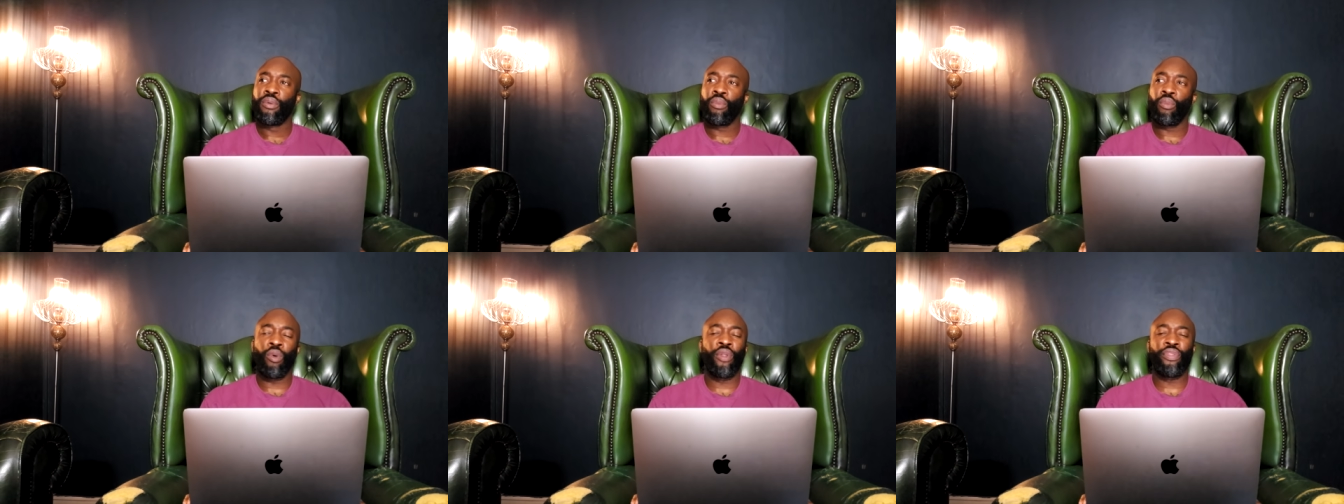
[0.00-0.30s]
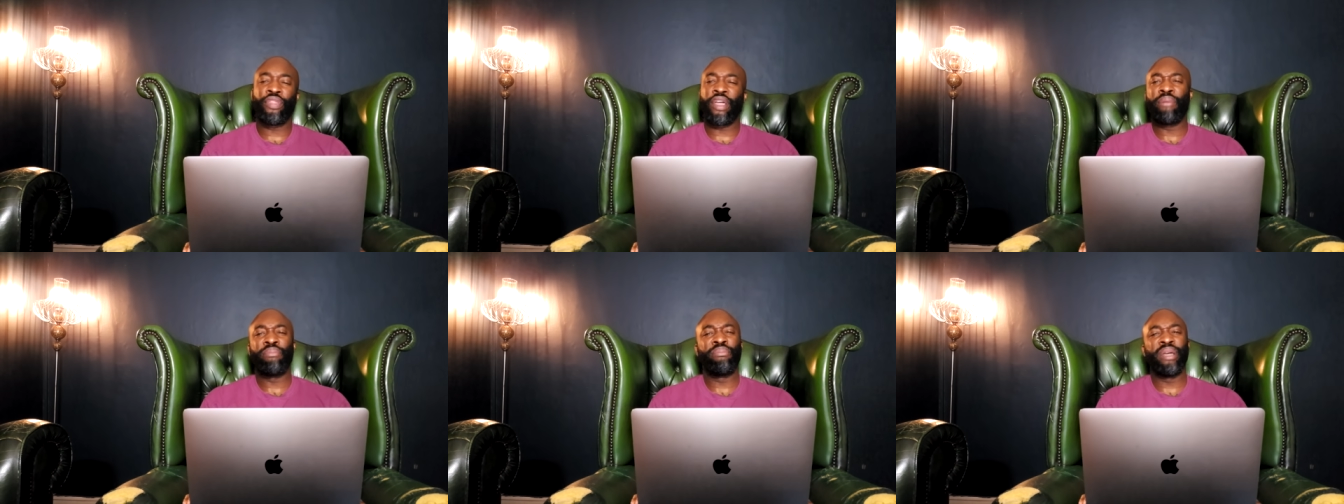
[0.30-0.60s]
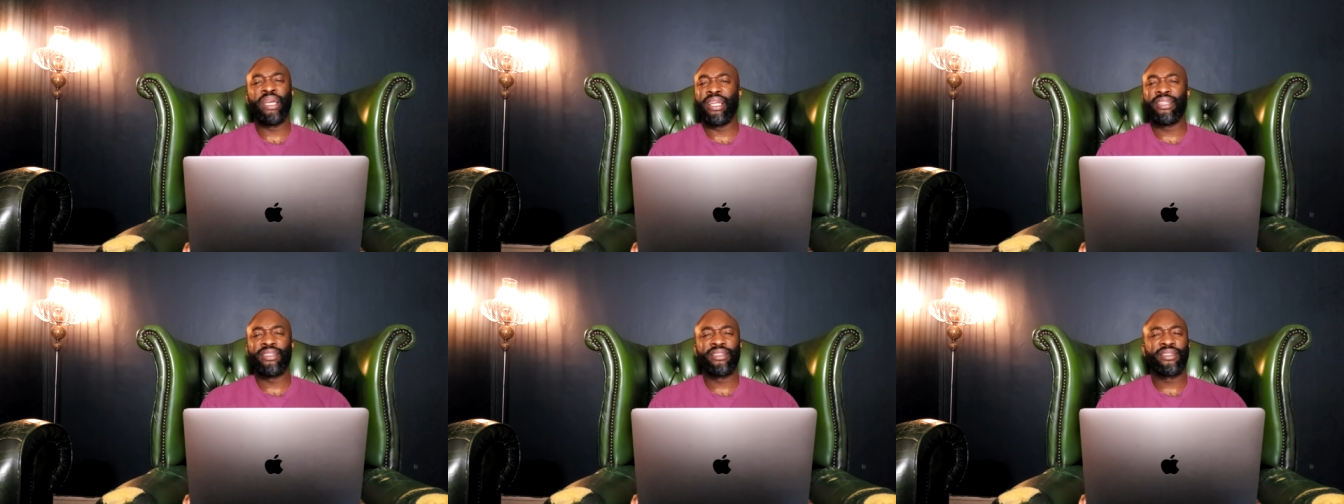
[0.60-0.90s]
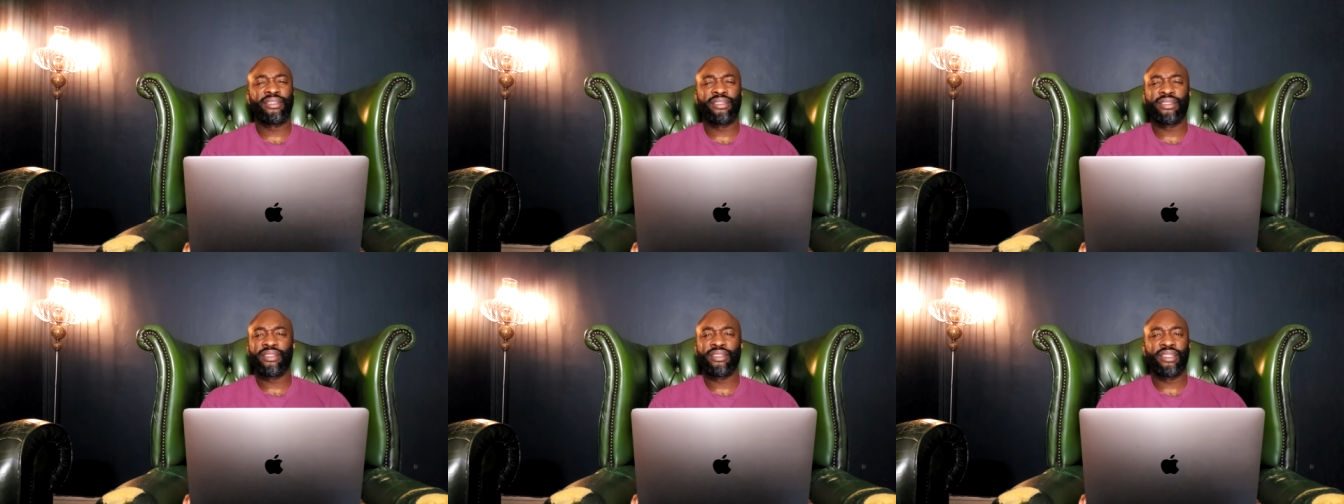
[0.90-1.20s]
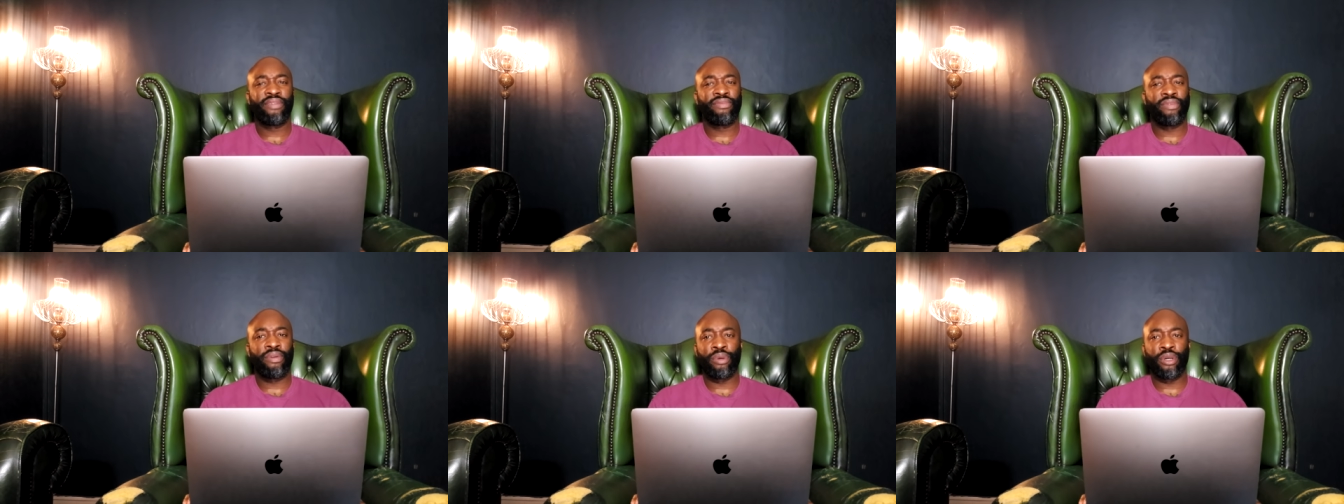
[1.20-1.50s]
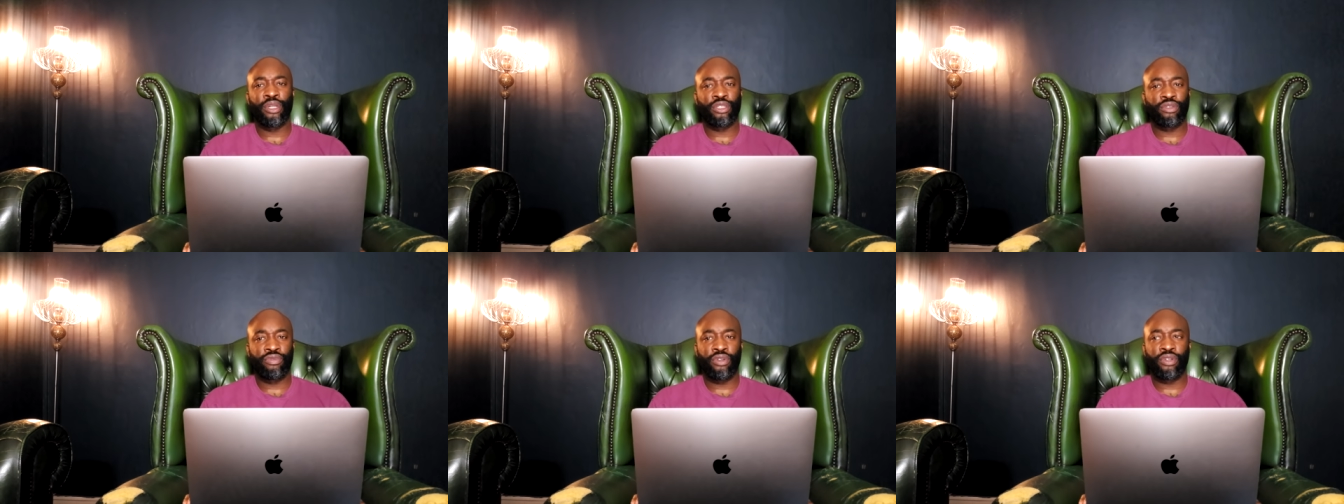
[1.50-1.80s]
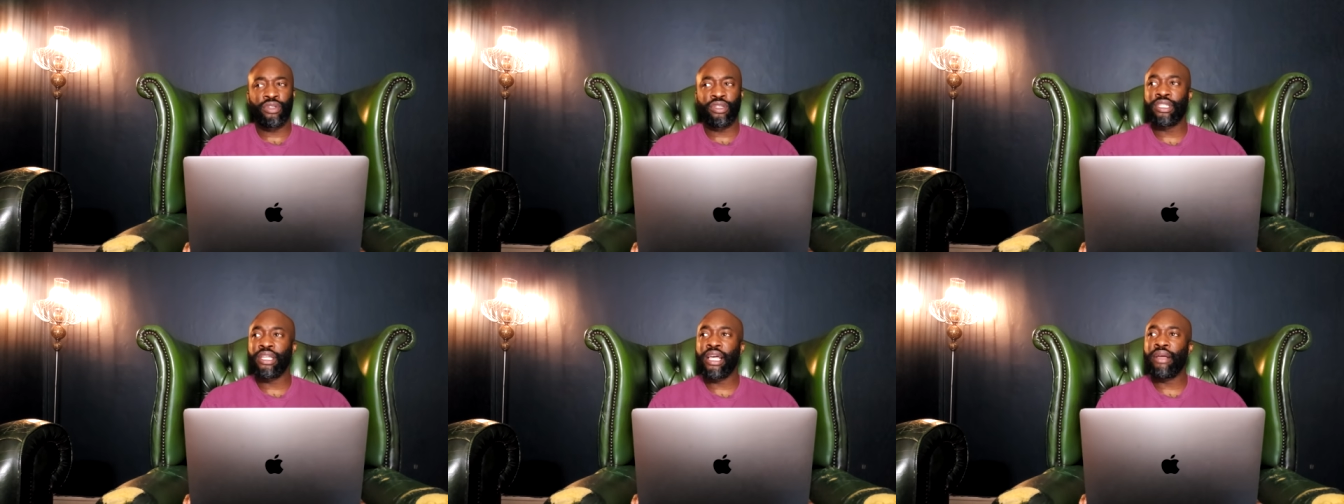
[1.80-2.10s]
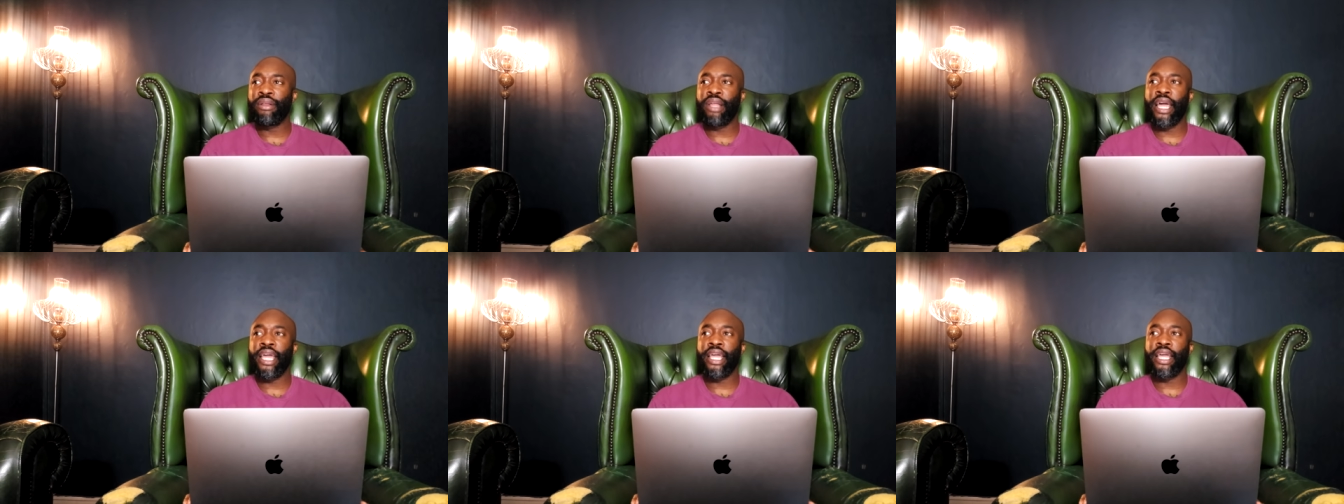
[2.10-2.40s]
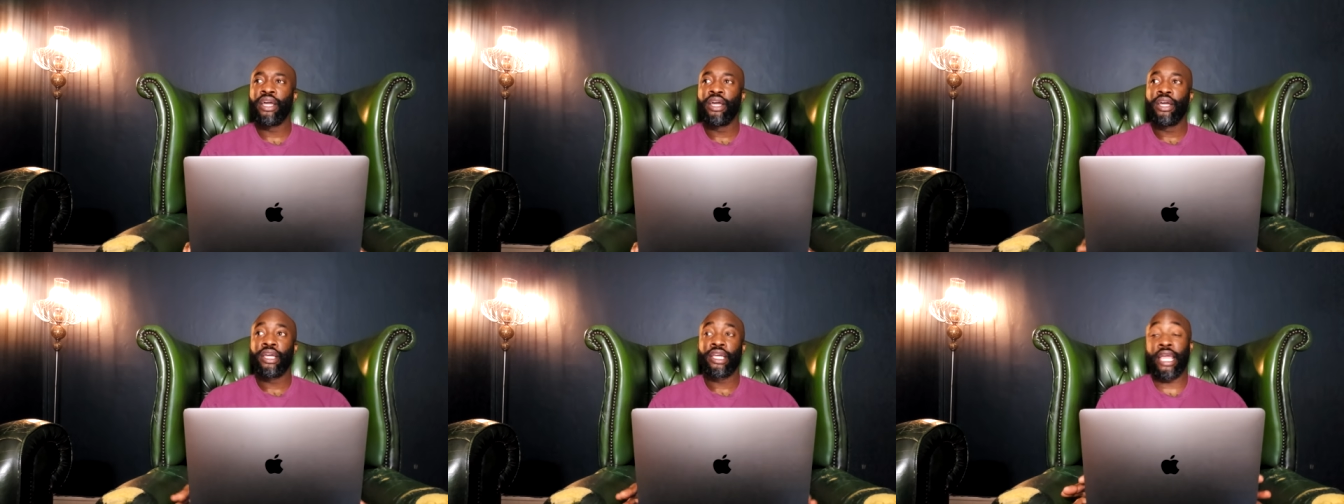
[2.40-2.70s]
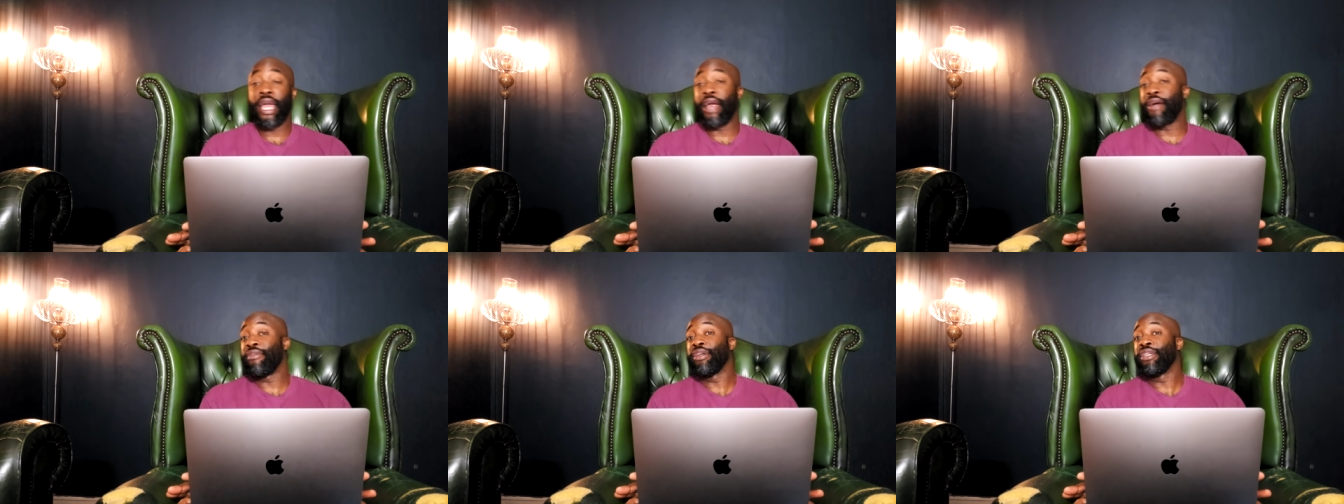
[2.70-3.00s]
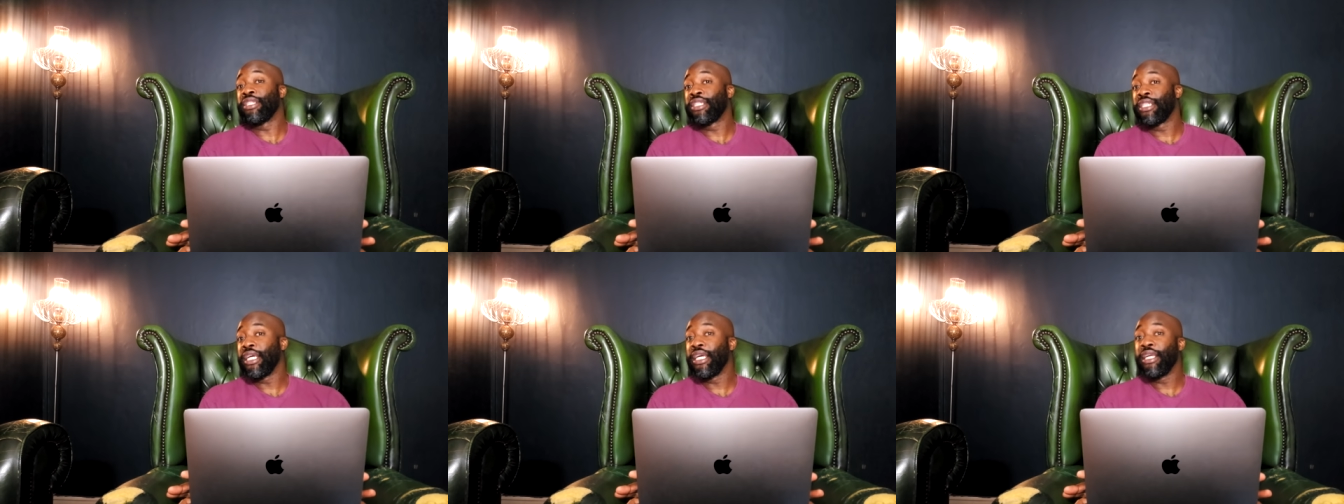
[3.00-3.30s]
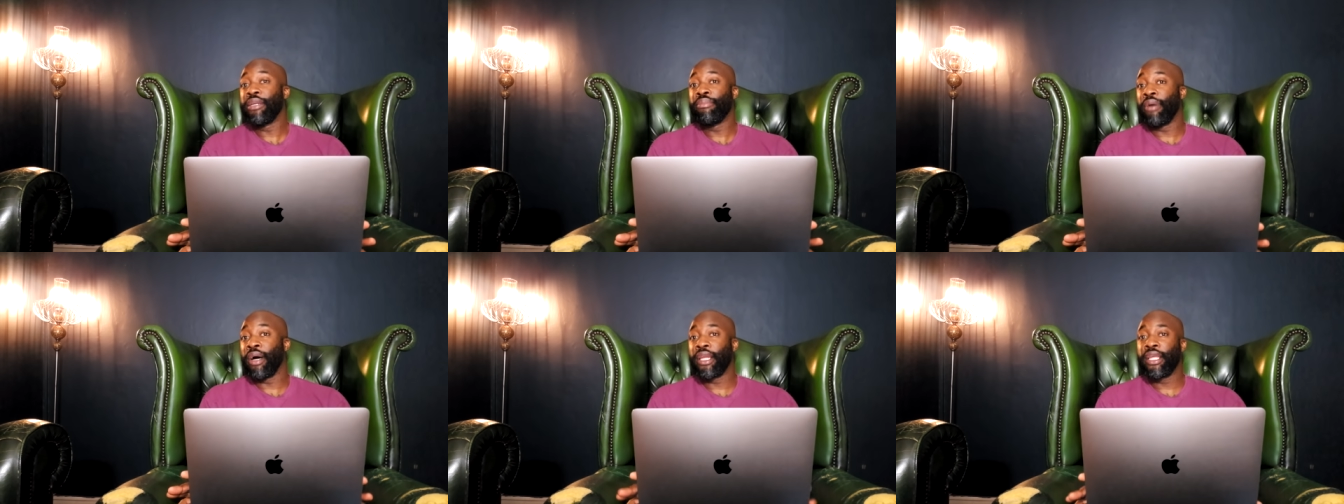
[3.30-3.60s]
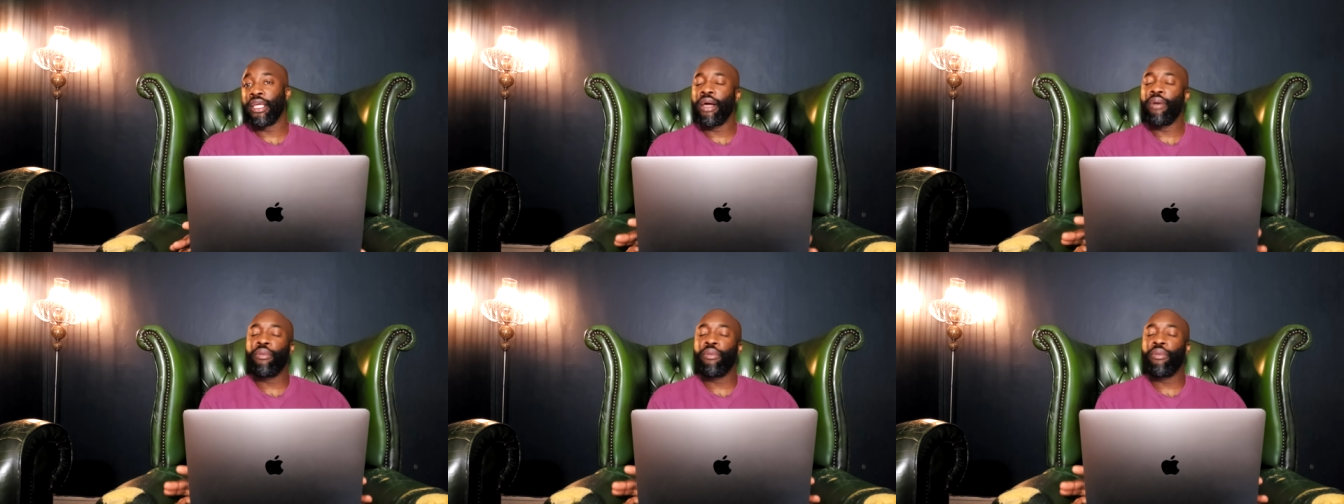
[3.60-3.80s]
what that means, if I'm honest with you. Is that like guaranteed money?